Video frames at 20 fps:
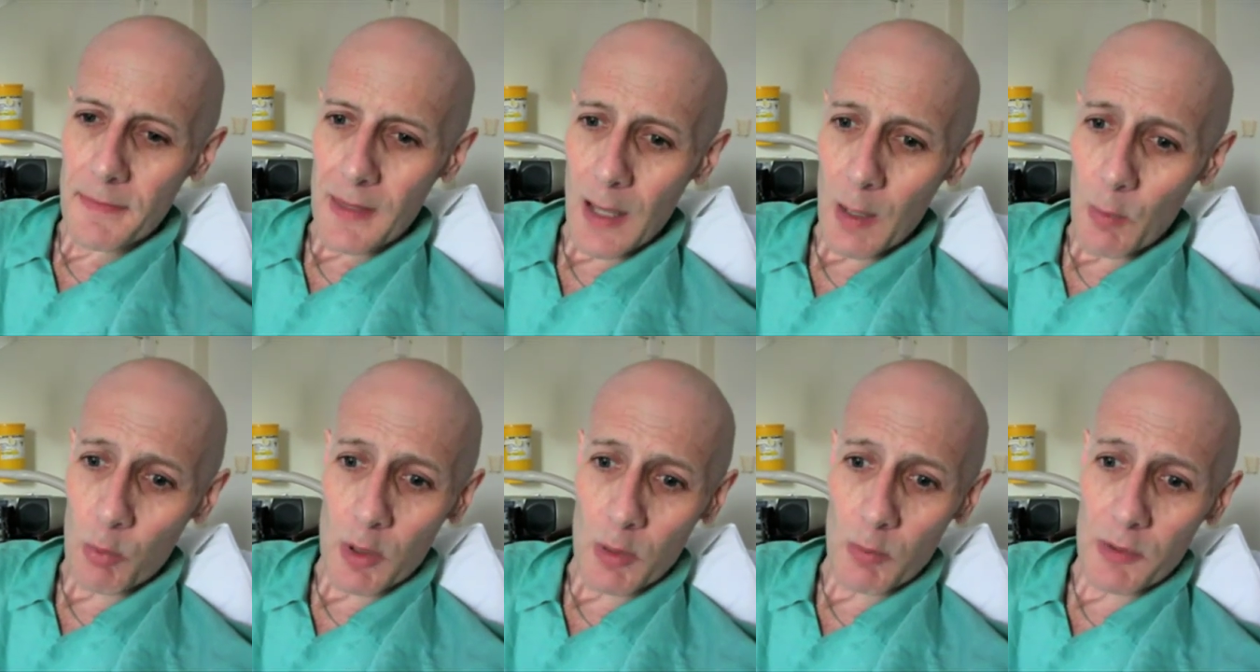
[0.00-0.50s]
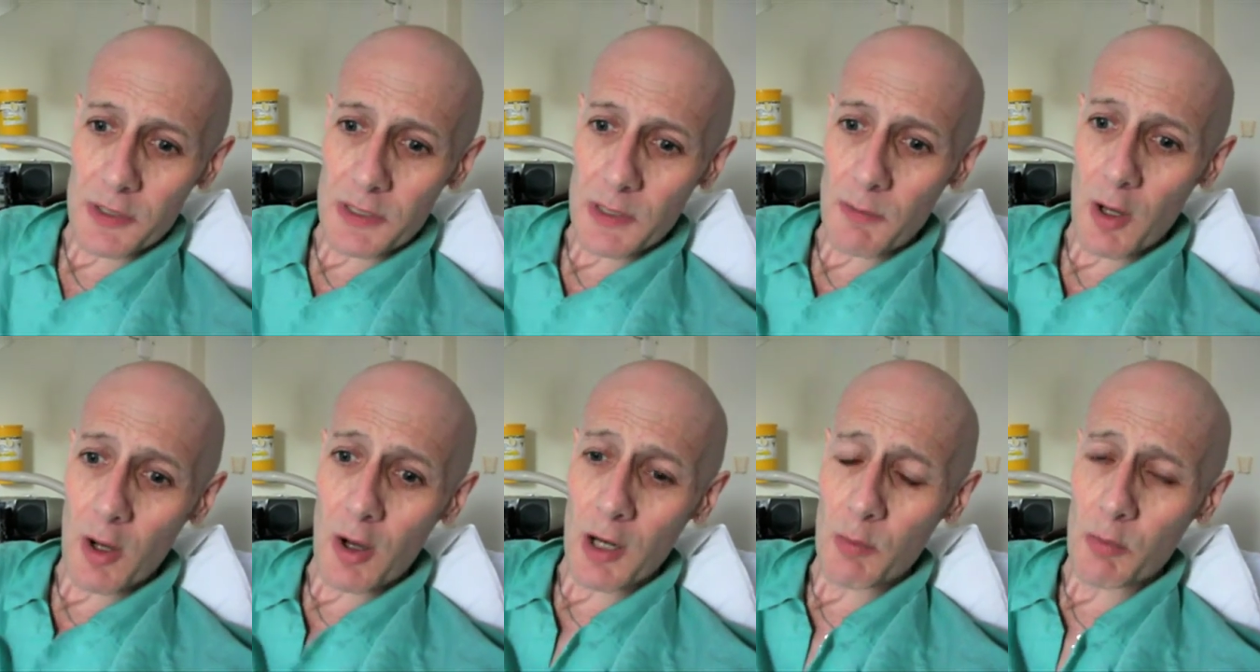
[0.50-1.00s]
and worked with some
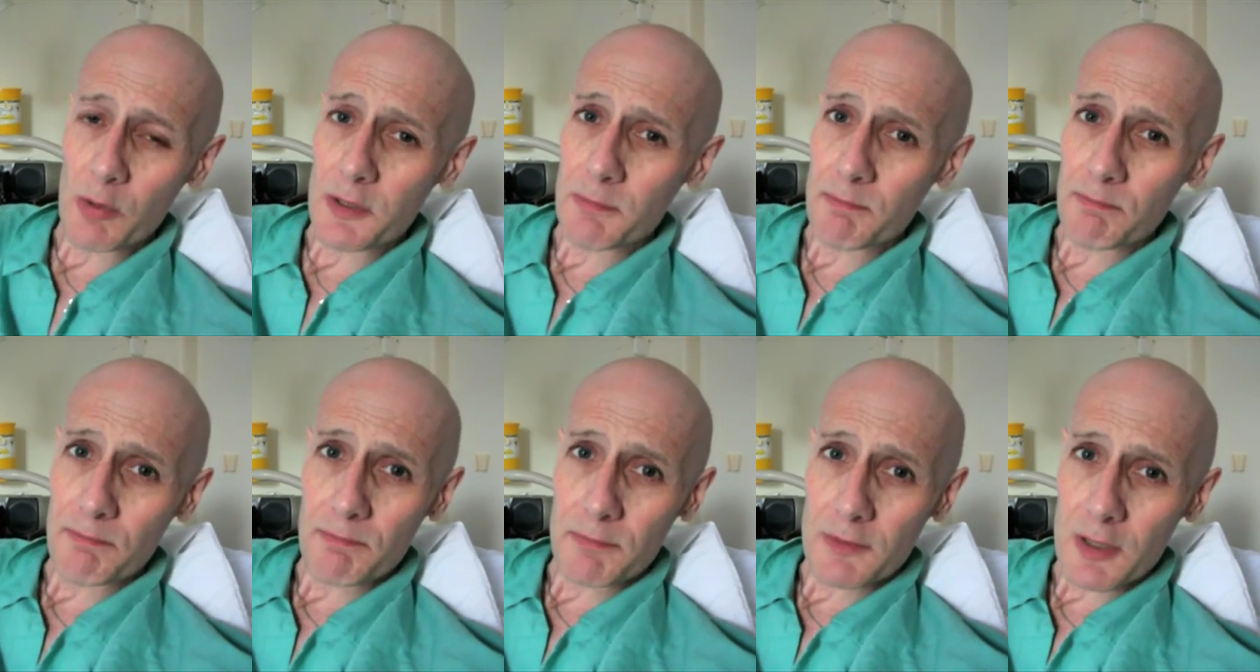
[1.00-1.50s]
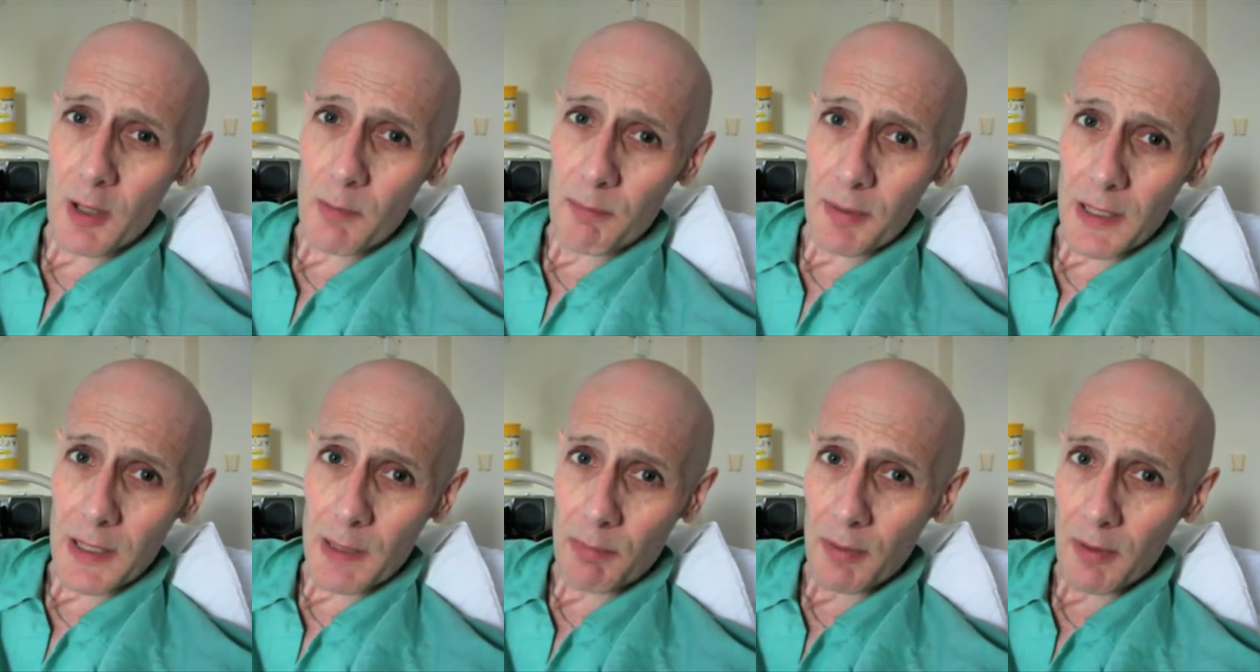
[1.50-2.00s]
of Hollywood's top
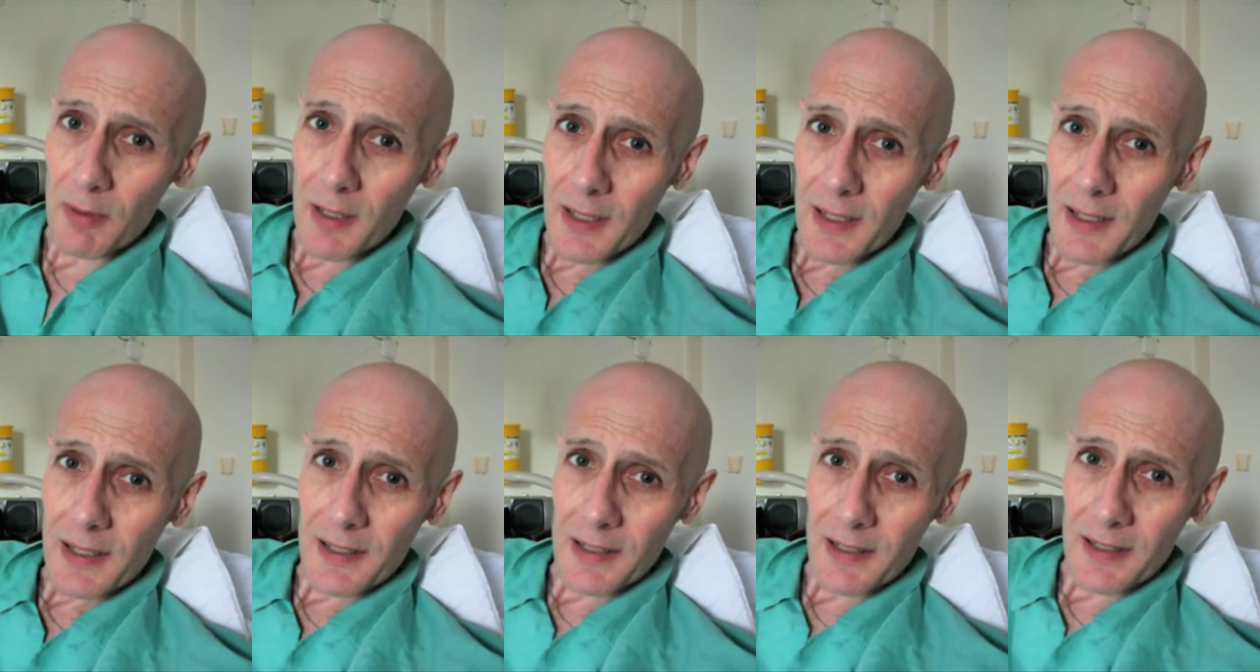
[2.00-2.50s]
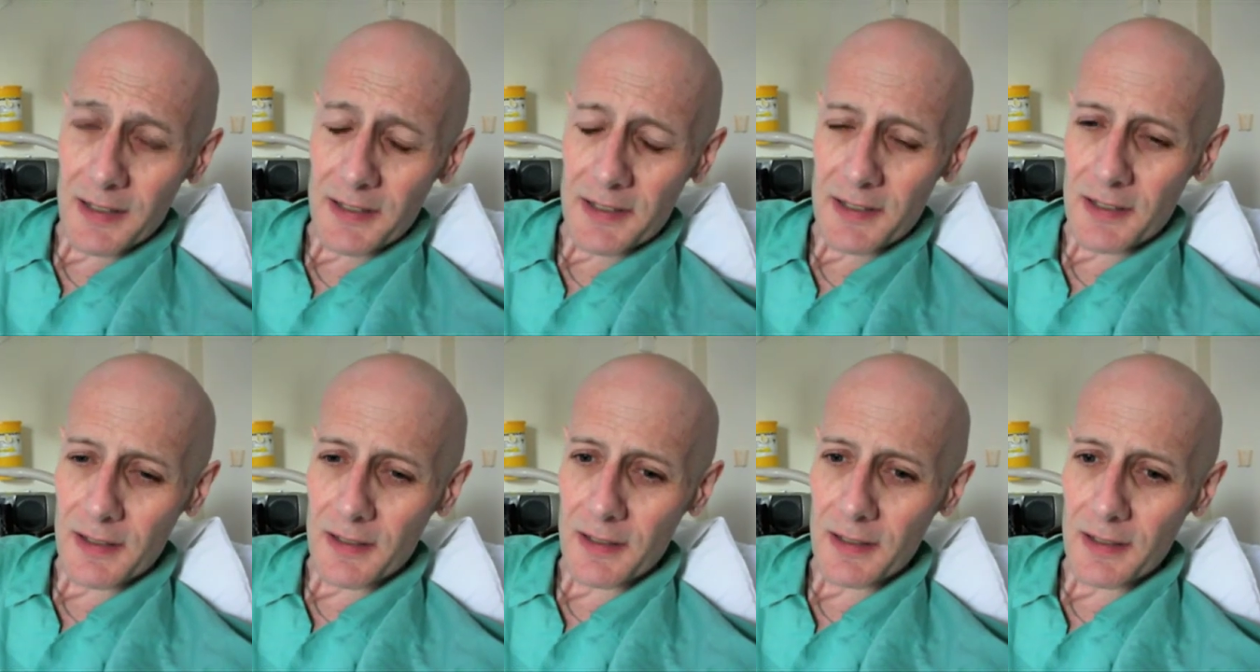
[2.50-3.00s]
people last year.